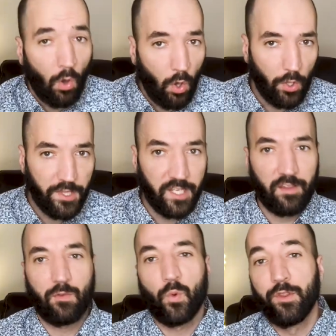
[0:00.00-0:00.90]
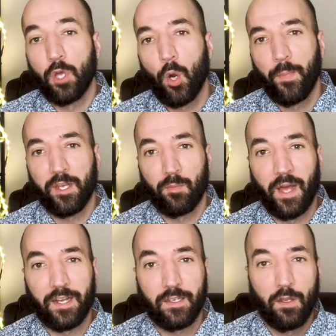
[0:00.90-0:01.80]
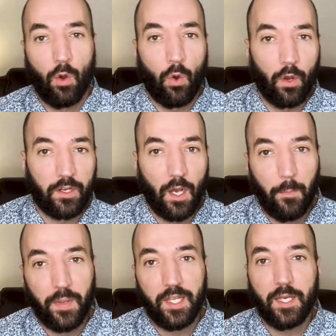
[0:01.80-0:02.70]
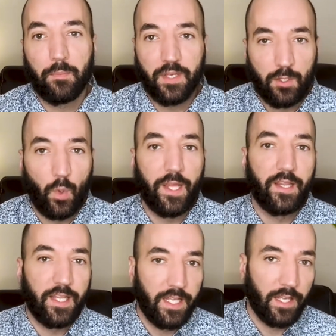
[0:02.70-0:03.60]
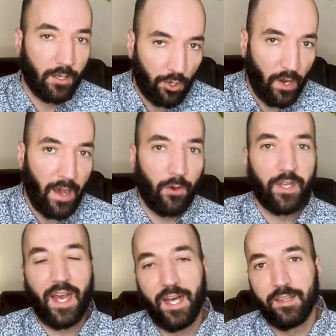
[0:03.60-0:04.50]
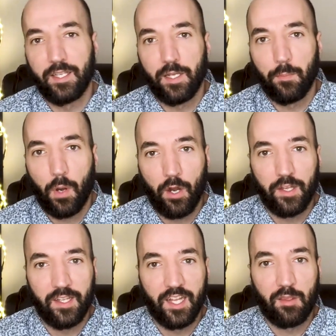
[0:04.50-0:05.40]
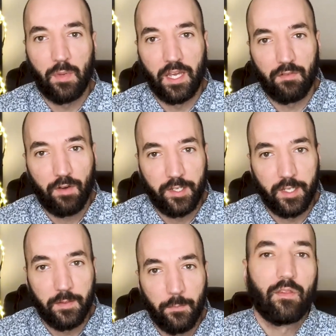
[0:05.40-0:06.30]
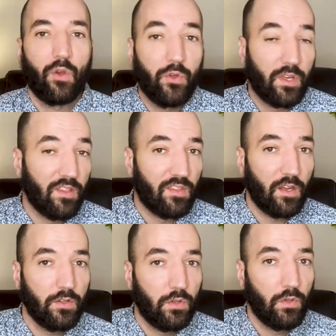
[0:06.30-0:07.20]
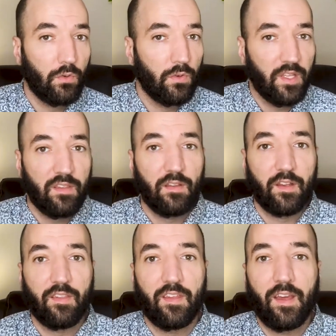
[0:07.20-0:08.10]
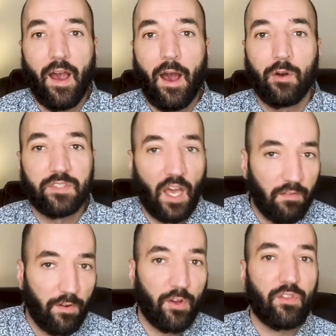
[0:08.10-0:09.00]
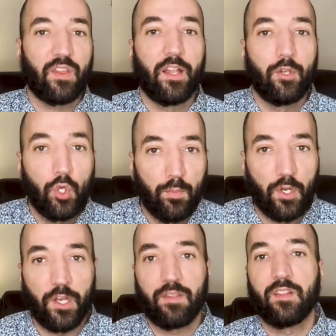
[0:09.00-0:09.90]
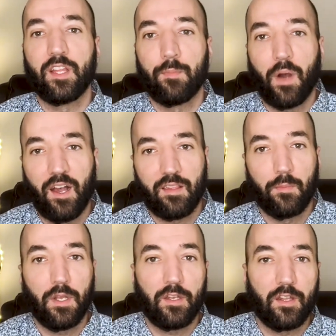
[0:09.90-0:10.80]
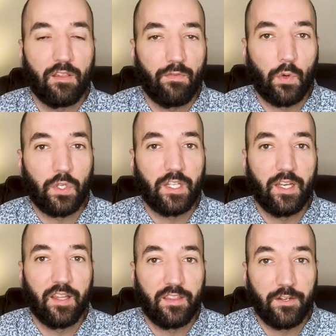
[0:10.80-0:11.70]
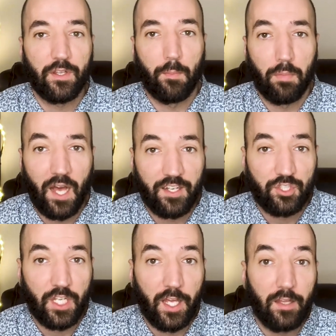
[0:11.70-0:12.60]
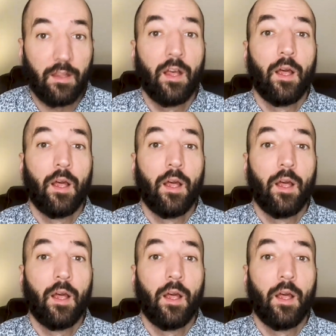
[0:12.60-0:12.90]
All this with no middleman or company between the crowd and the party that's being funded. So you can start to easily see how diverse and numerous the possibilities for the Ethereum blockchain